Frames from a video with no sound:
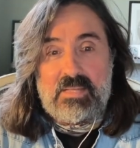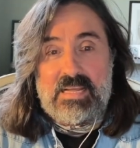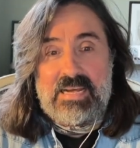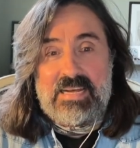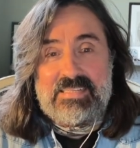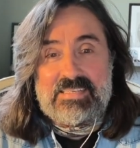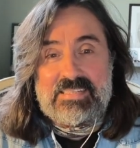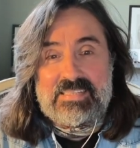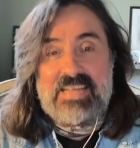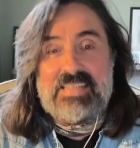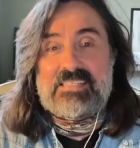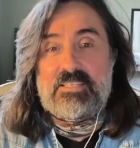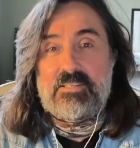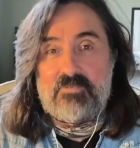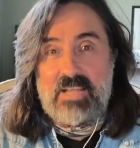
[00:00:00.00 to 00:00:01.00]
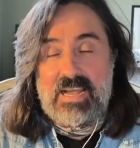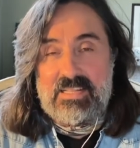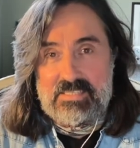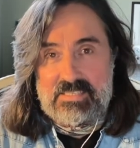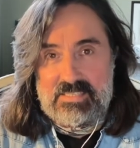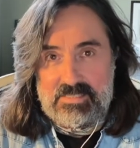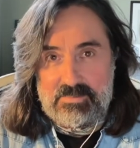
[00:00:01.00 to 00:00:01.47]
And that's the
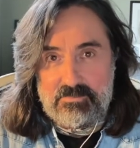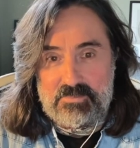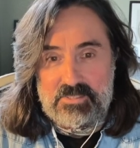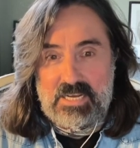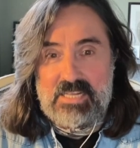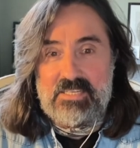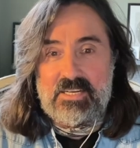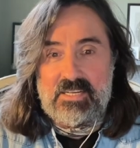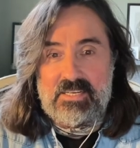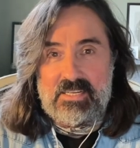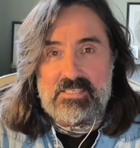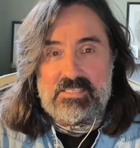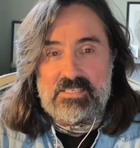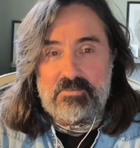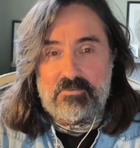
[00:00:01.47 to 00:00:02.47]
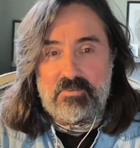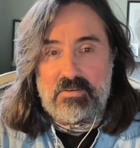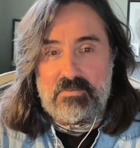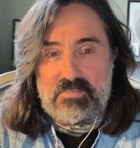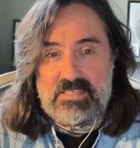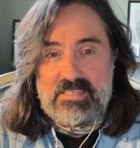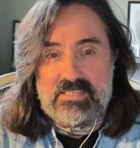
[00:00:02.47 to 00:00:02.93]
reality. January
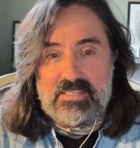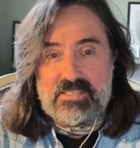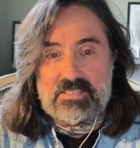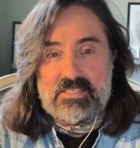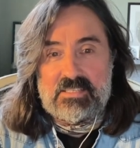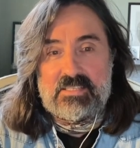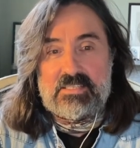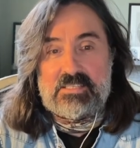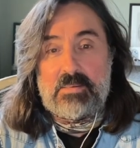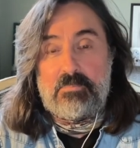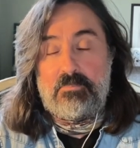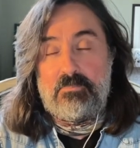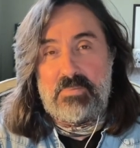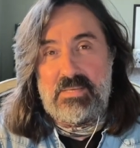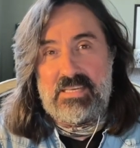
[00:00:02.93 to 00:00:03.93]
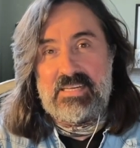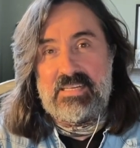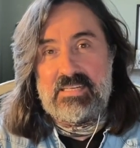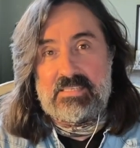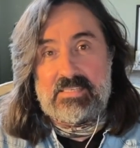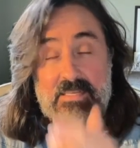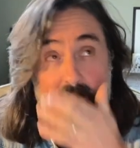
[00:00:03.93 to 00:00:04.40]
1915, there's, there's a period
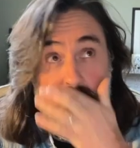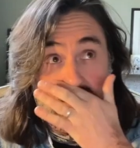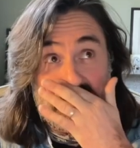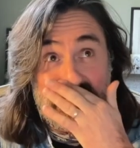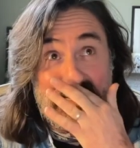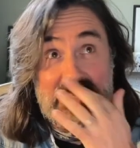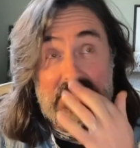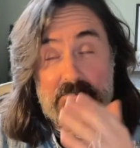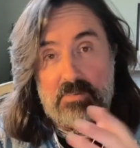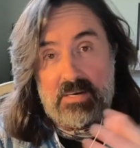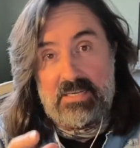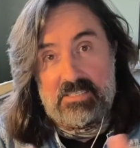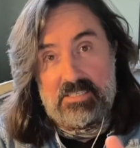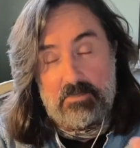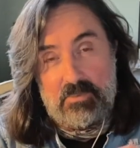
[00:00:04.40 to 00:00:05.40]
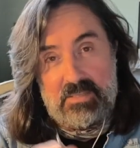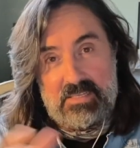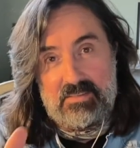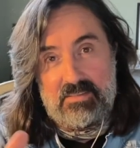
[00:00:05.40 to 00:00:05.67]
of time where the ice breaks up and they,